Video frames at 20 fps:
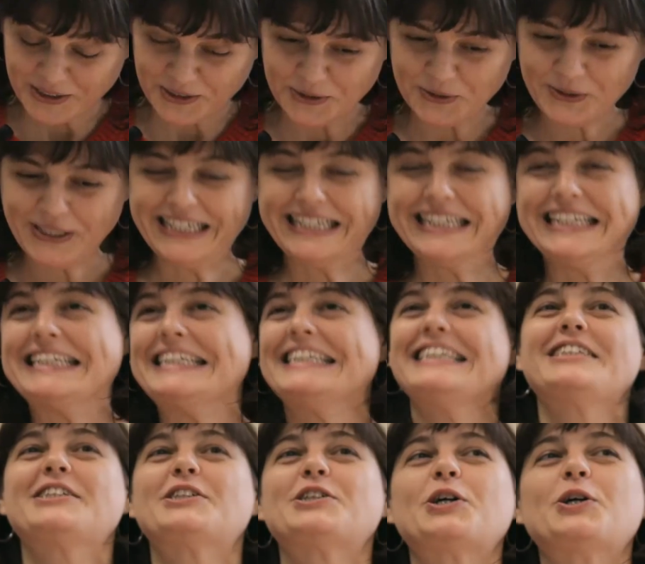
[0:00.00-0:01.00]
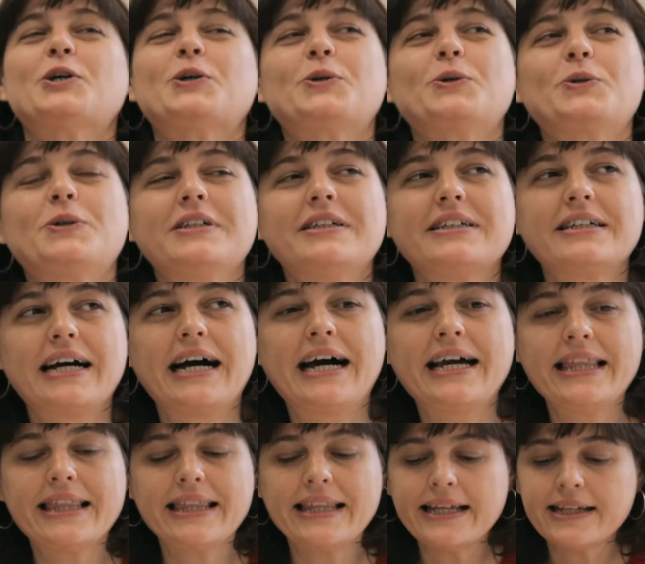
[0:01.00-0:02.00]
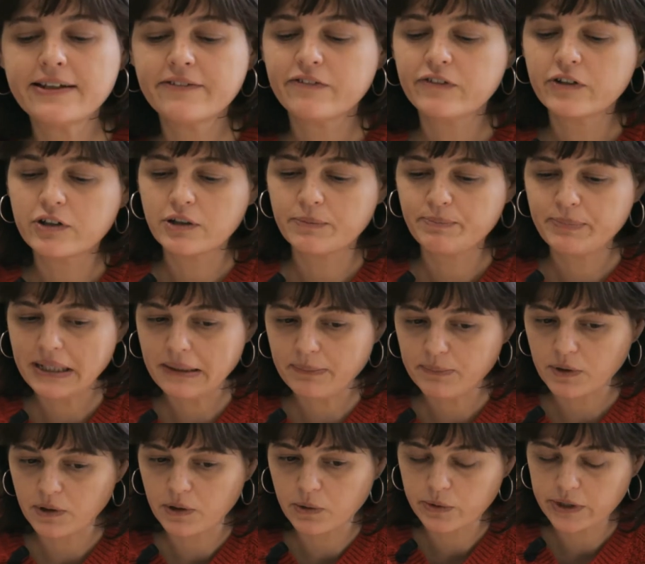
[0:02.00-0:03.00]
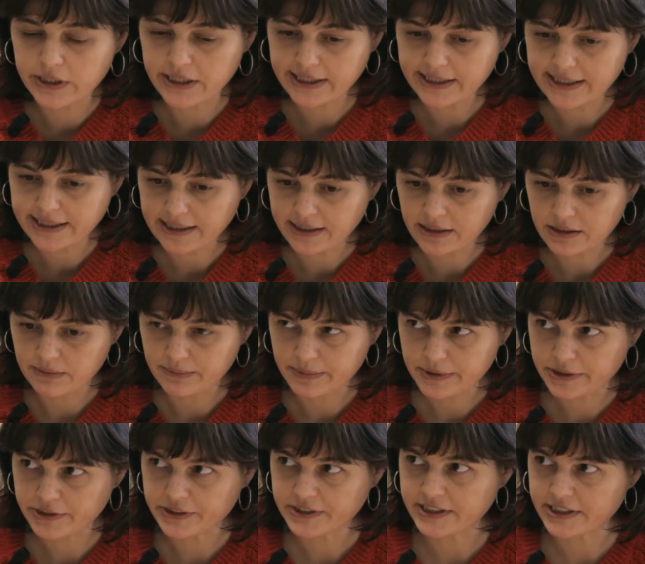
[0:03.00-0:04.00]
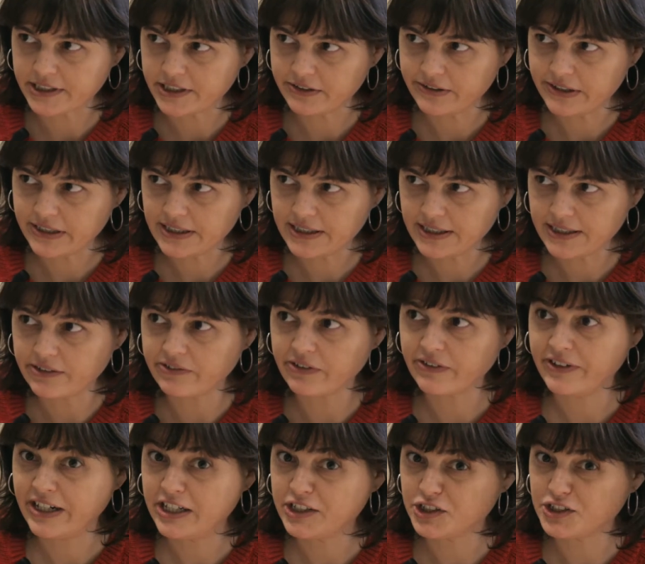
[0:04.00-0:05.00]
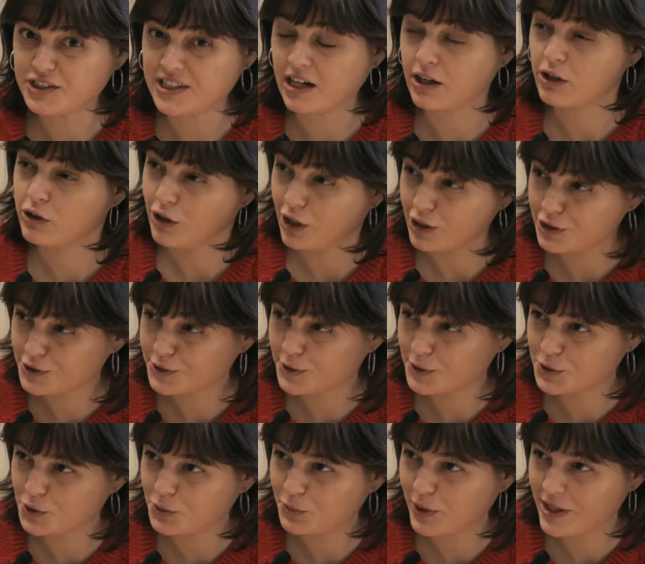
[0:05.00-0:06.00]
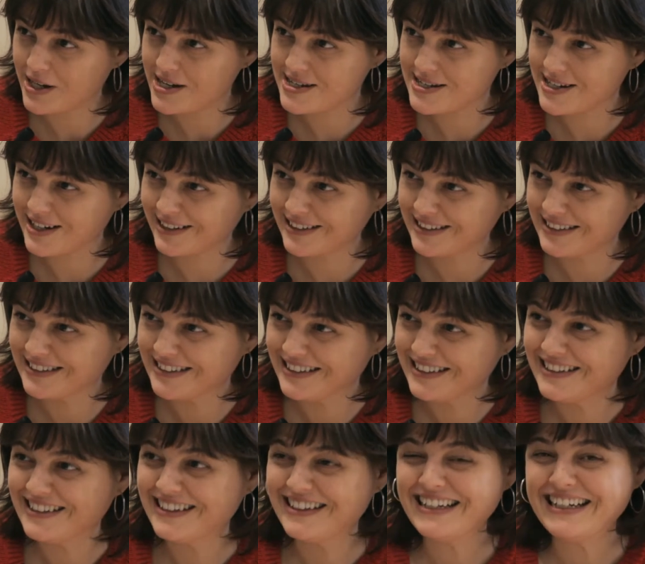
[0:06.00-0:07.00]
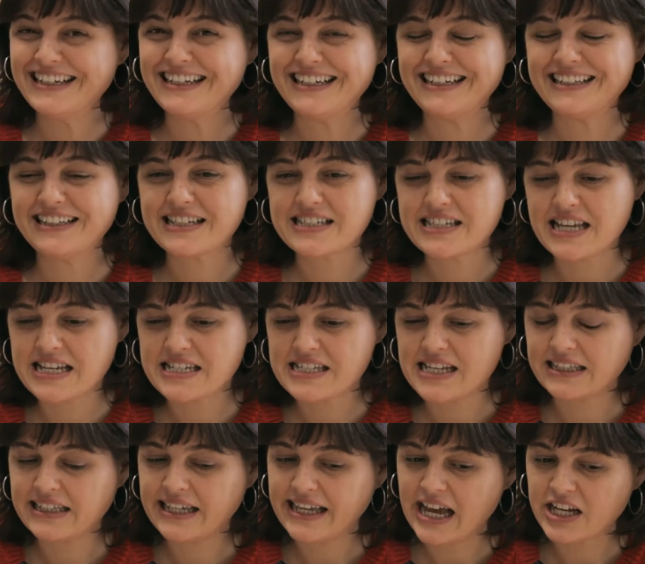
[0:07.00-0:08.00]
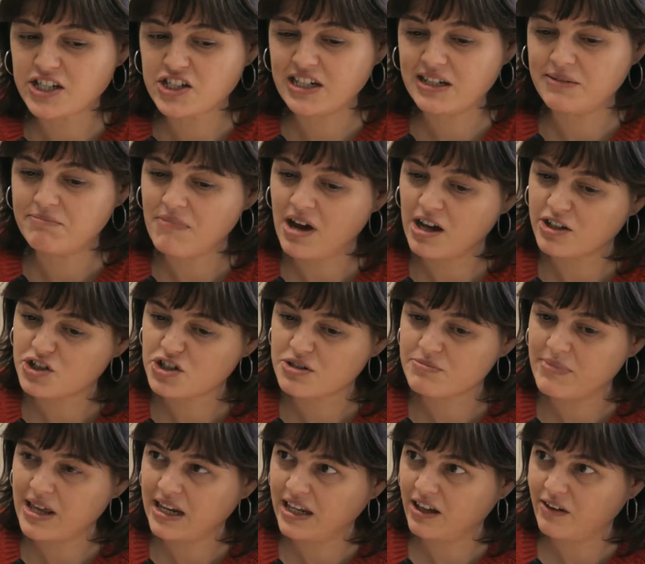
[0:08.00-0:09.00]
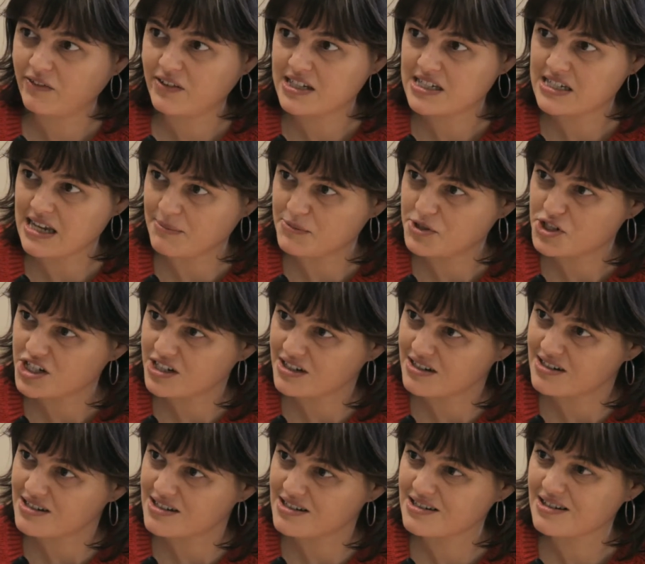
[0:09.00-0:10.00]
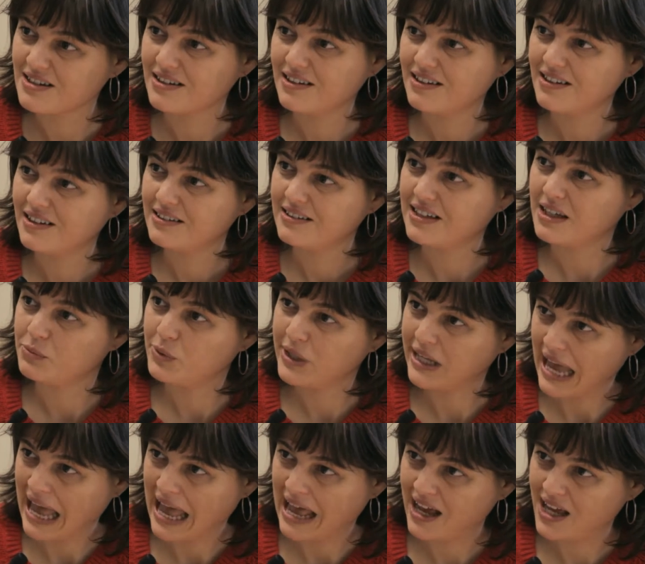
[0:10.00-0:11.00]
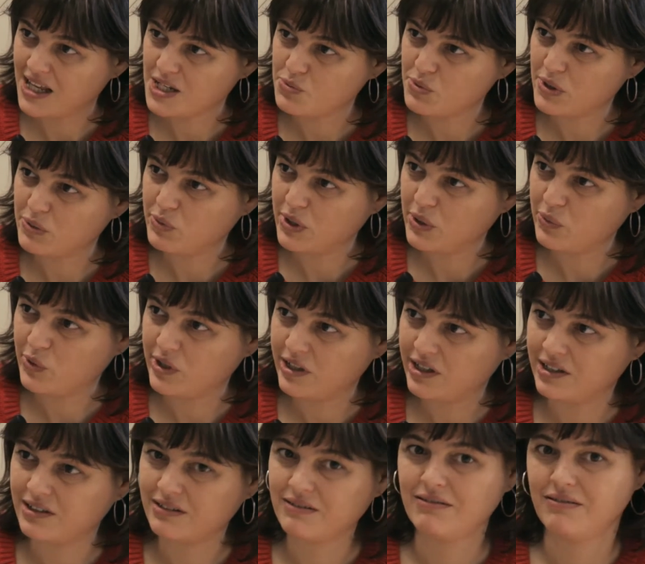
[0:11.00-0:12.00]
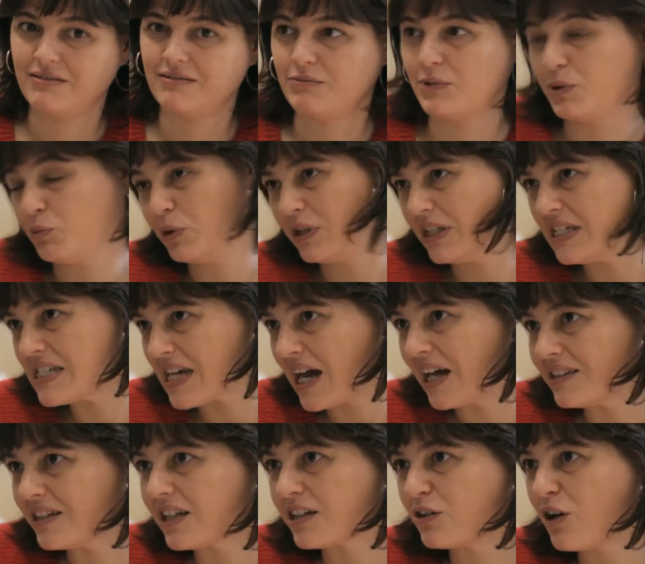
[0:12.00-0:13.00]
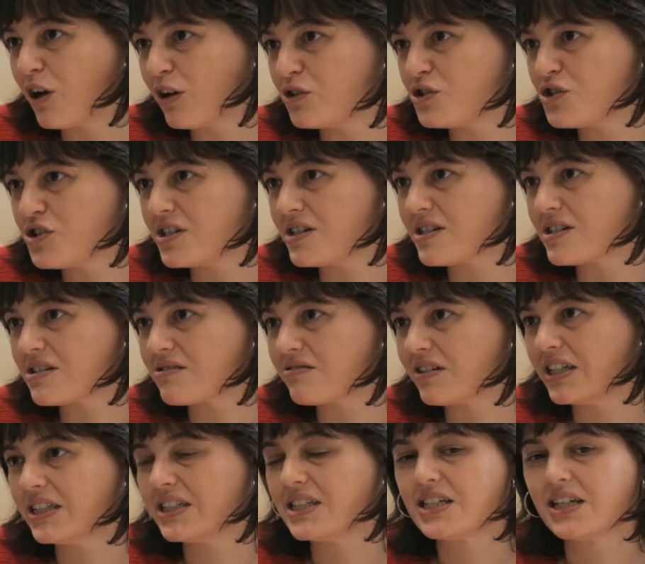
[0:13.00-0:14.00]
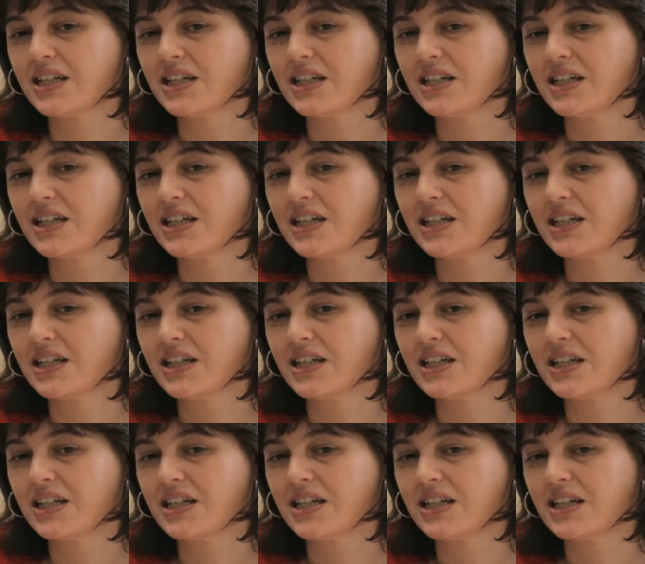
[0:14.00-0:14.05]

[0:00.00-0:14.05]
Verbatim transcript: Okay, so I think for people working in computer security, the revelations are not so surprising in the sense that they actually match many of the assumptions that we had when we were when we designed technologies, right?